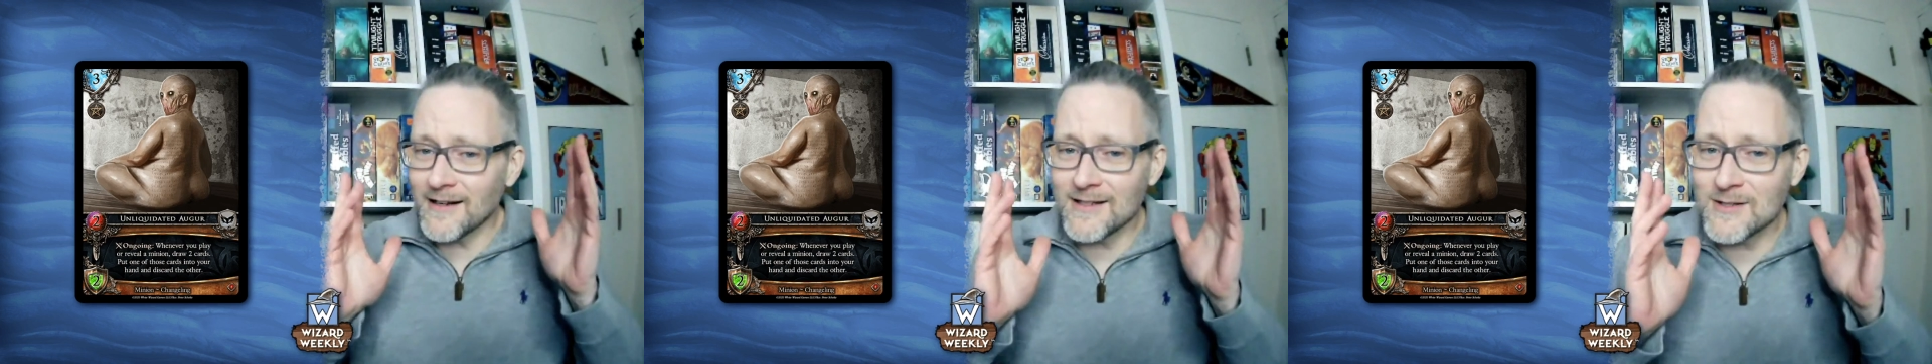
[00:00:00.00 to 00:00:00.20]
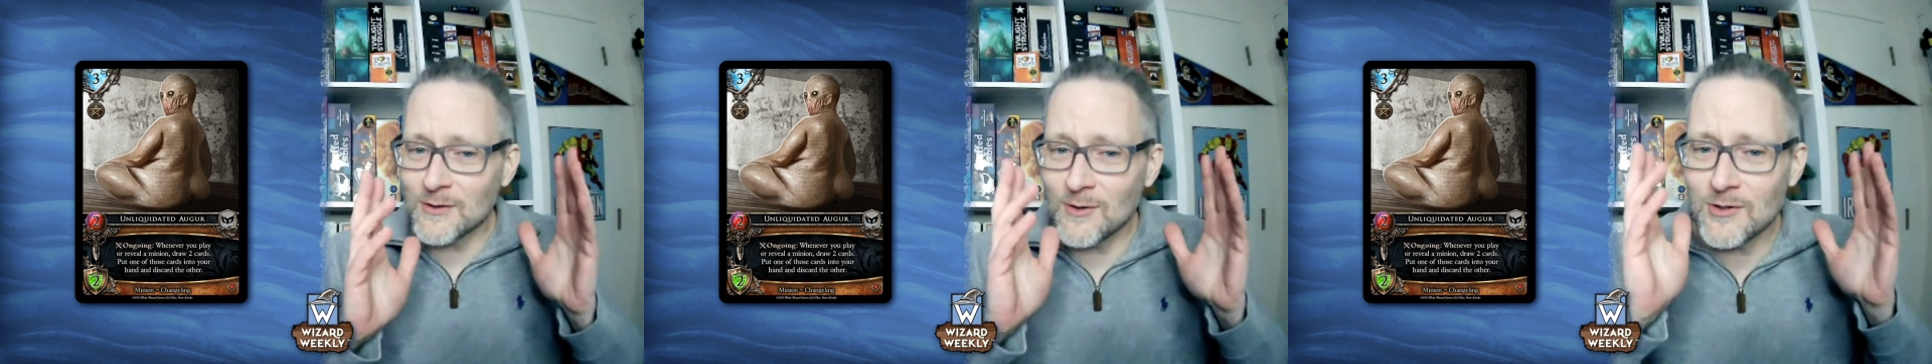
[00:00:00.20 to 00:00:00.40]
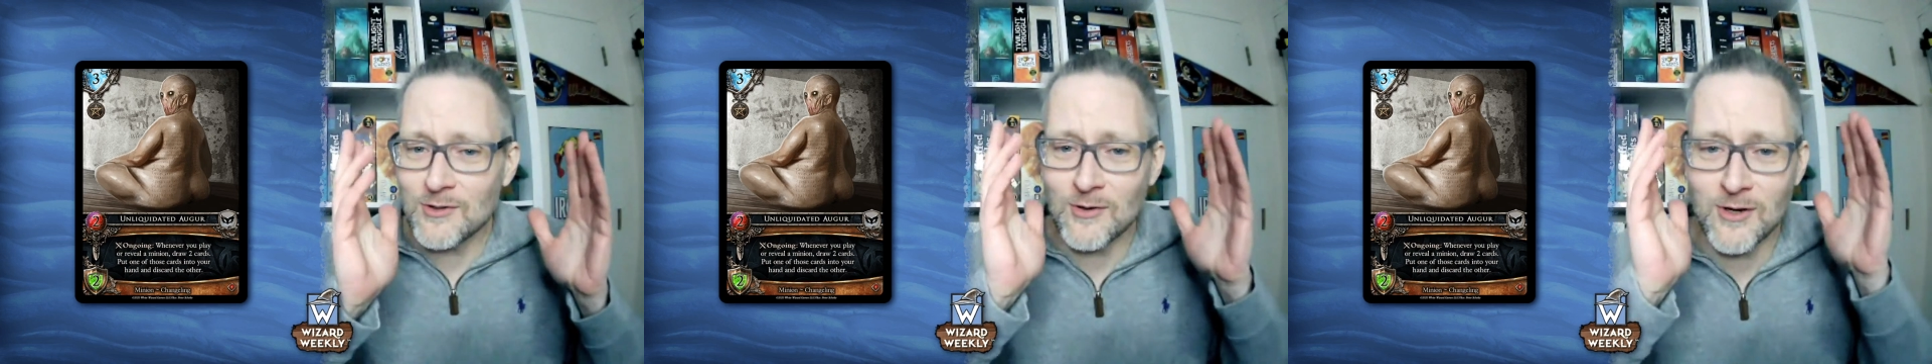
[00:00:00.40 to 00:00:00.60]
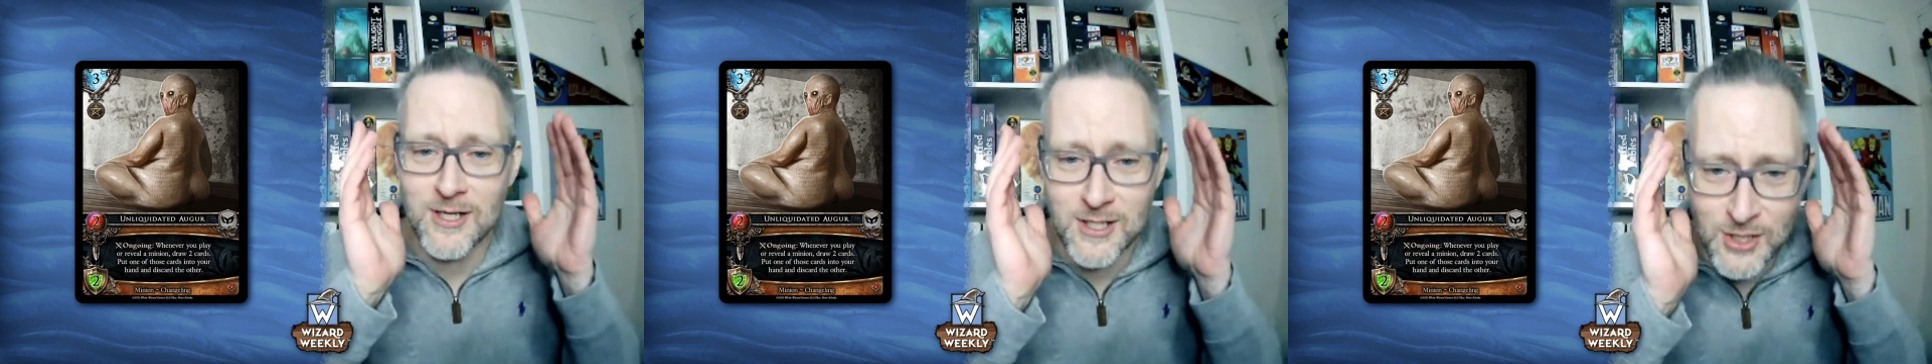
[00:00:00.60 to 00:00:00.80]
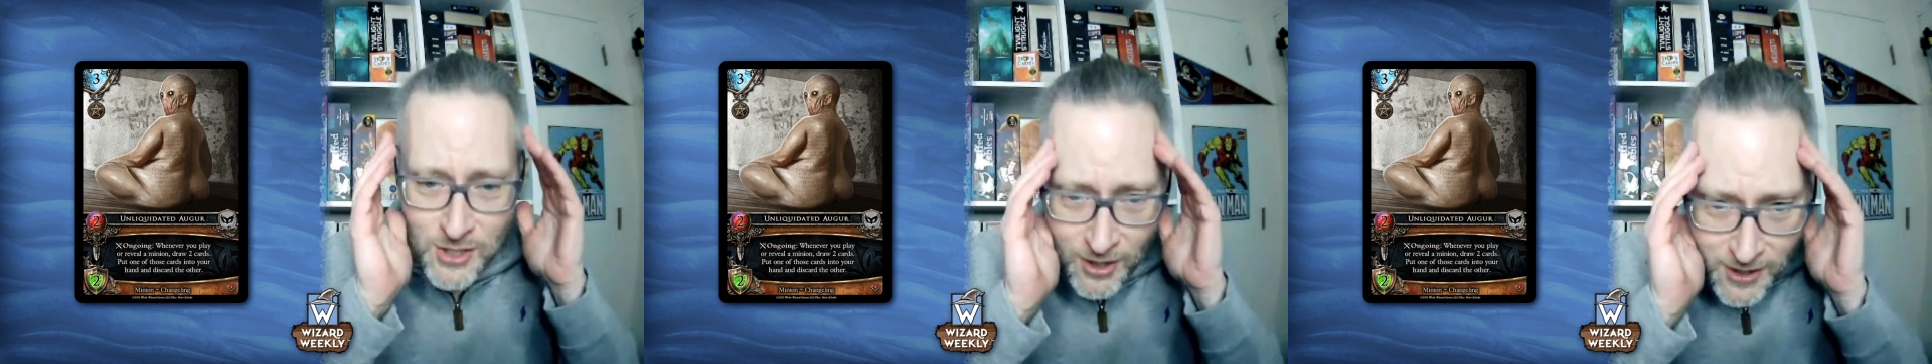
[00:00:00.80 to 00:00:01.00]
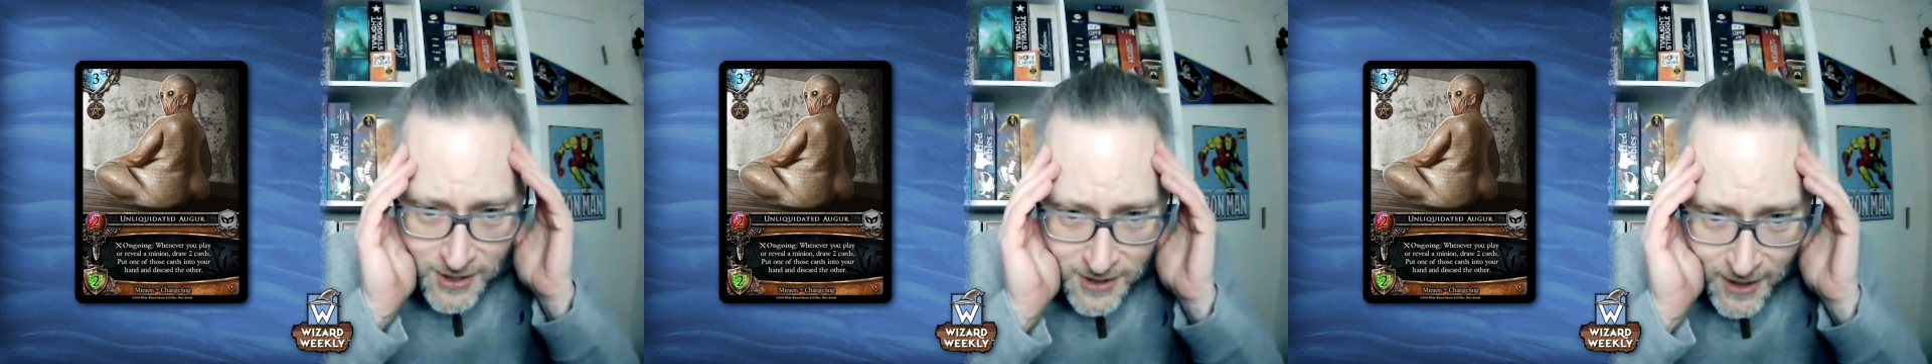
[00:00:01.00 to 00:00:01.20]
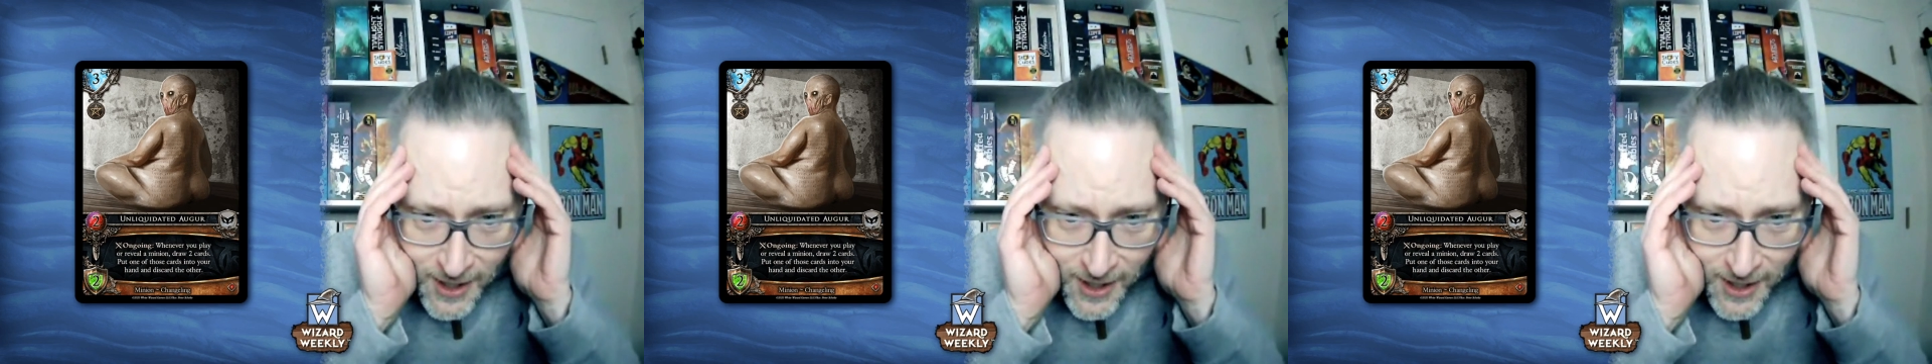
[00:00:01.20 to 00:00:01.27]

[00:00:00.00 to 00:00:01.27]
Sorcerer is just